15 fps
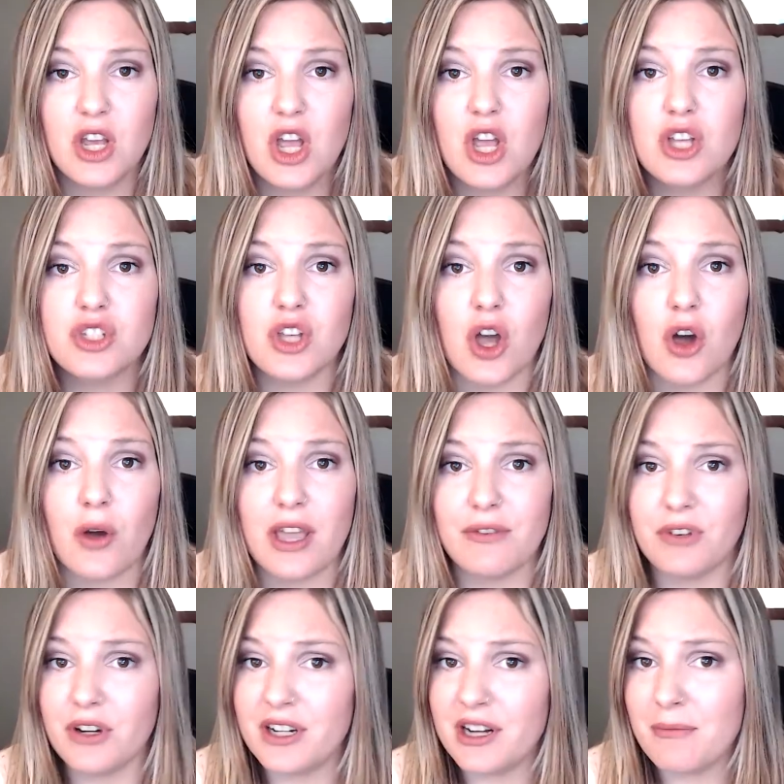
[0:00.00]
So if
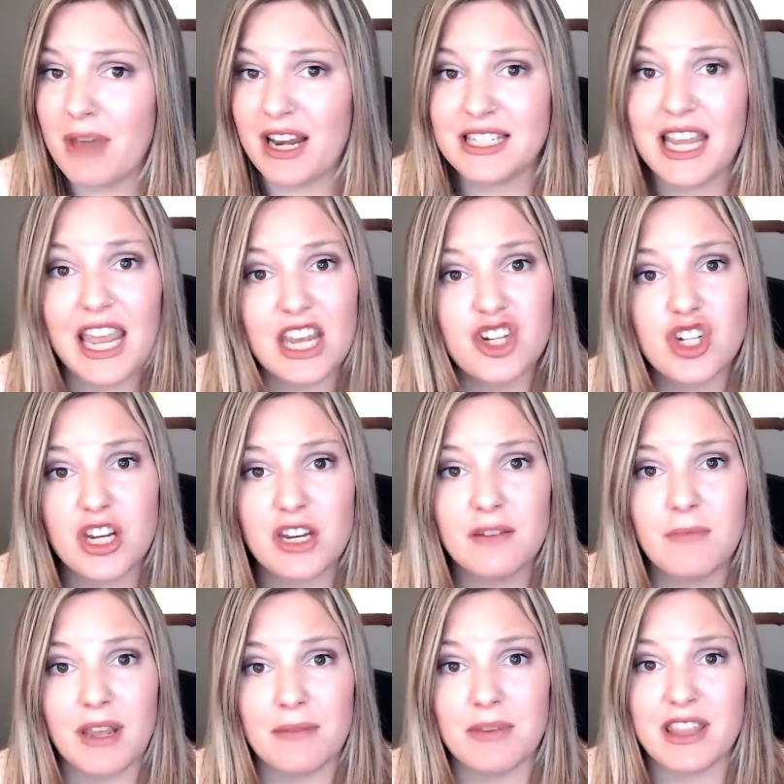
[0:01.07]
you're into meditation,
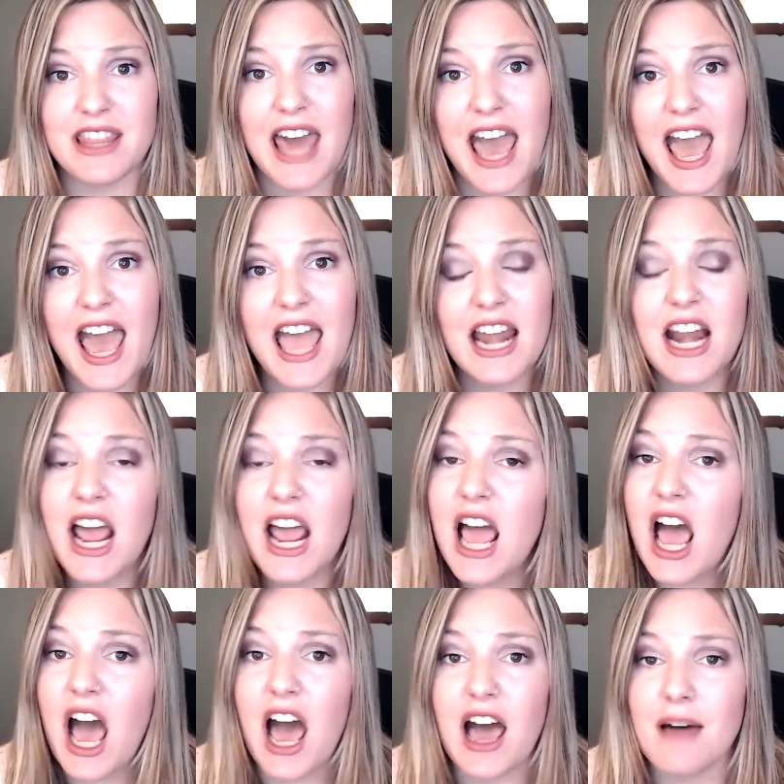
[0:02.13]
maybe that.
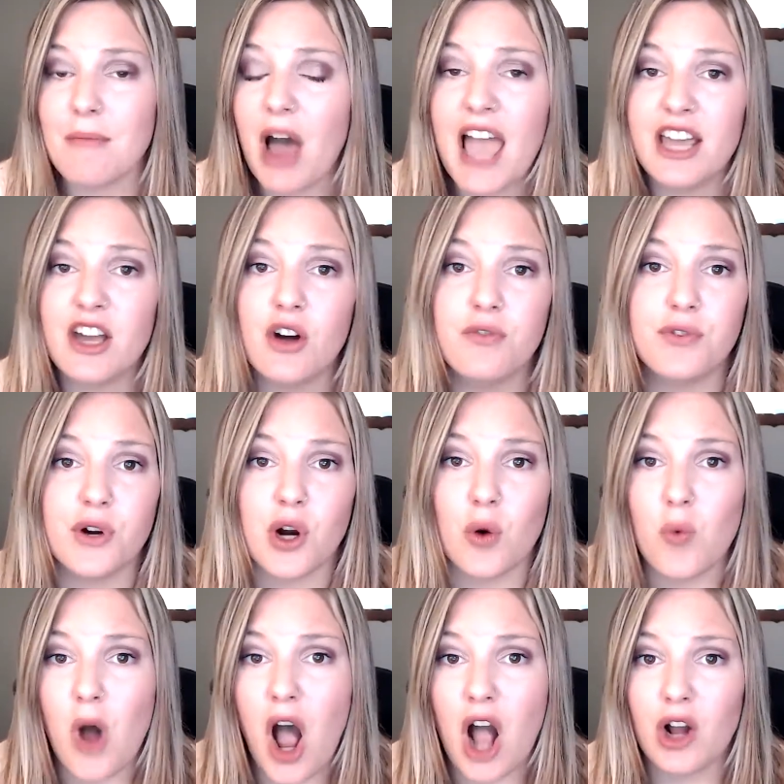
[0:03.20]
I go for a
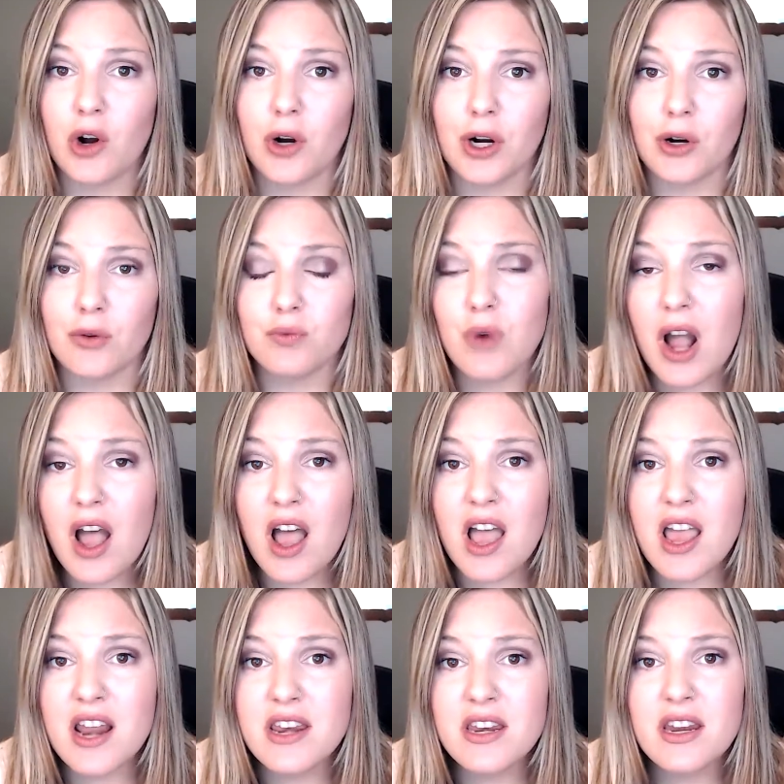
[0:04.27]
walk or a
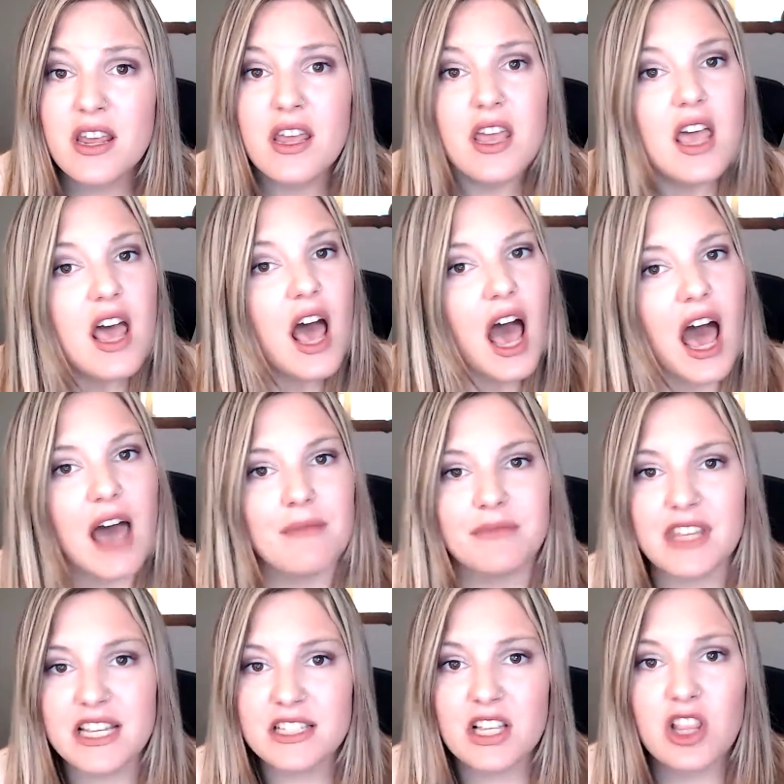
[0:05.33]
run,
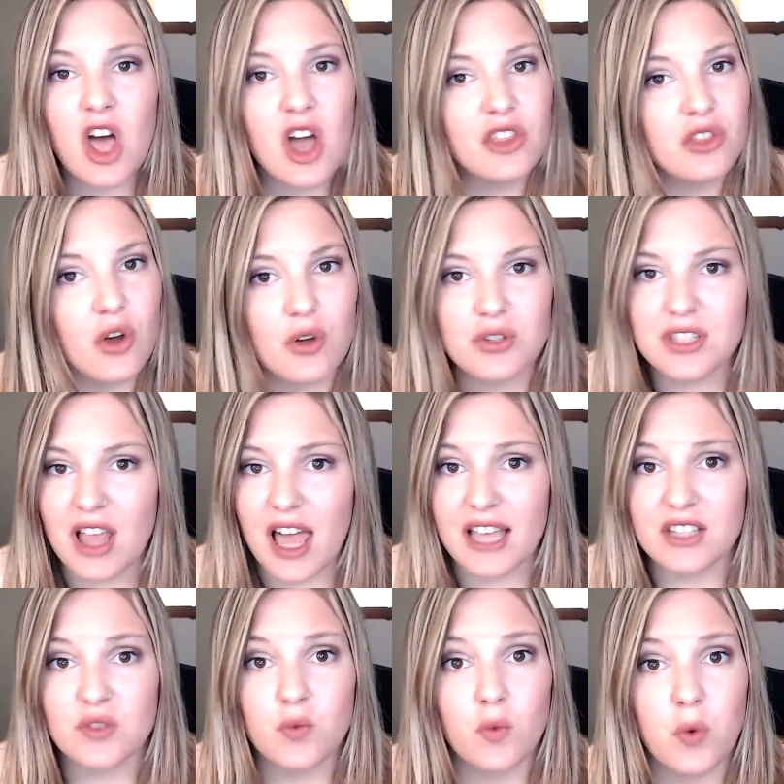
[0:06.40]
things along those
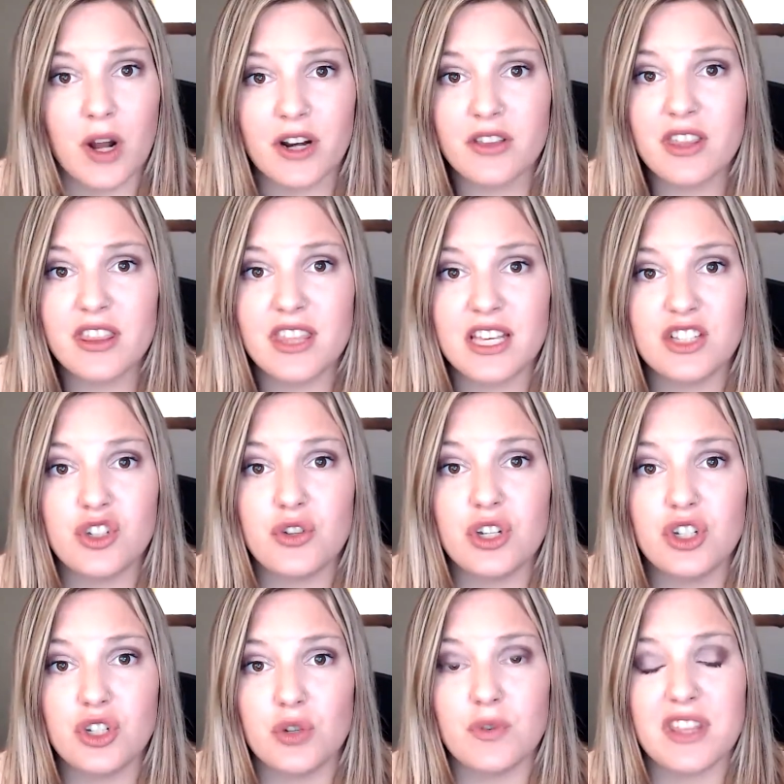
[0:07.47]
lines. What are the things you can
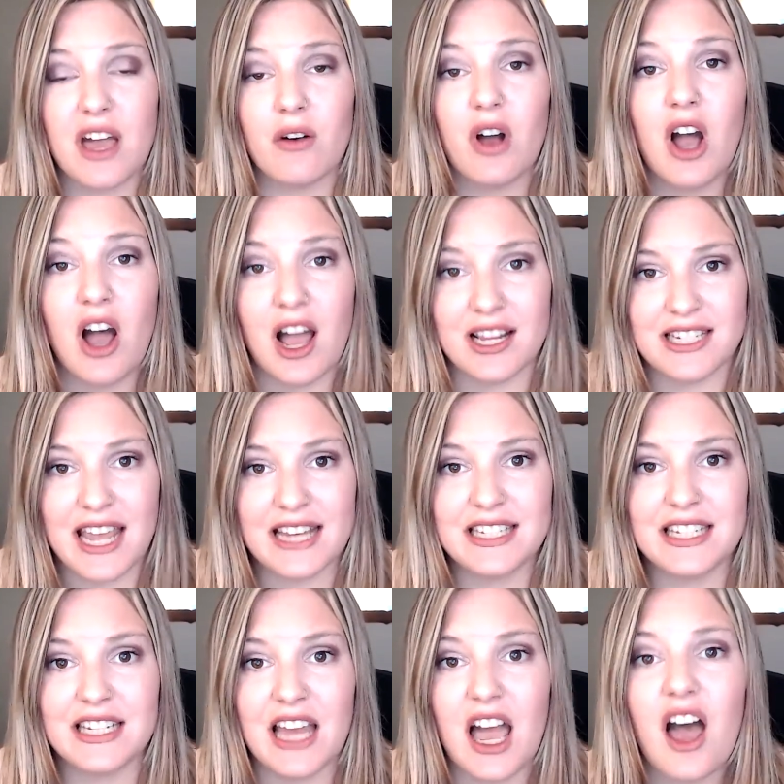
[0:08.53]
do without
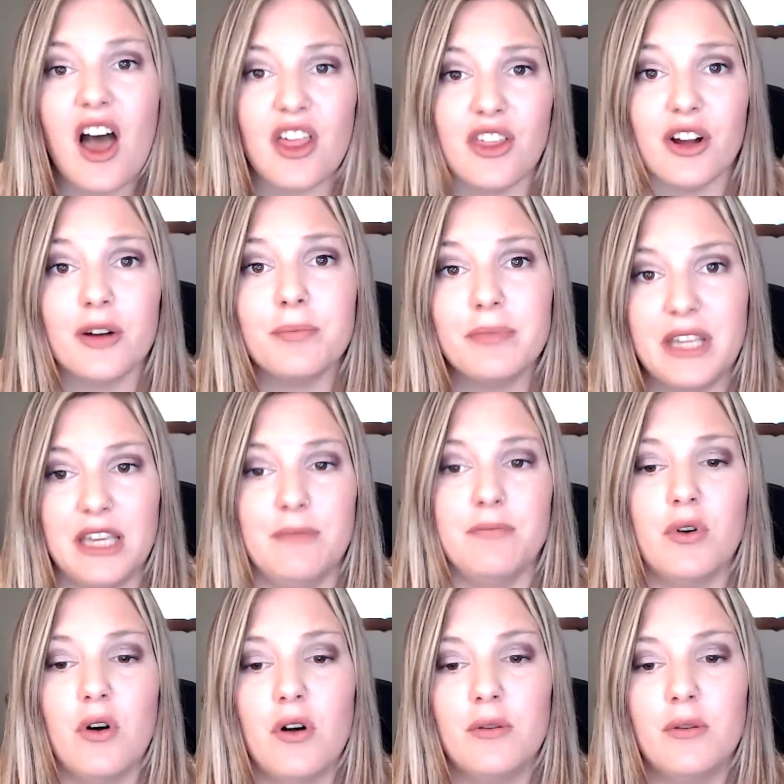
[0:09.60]
contacting other people?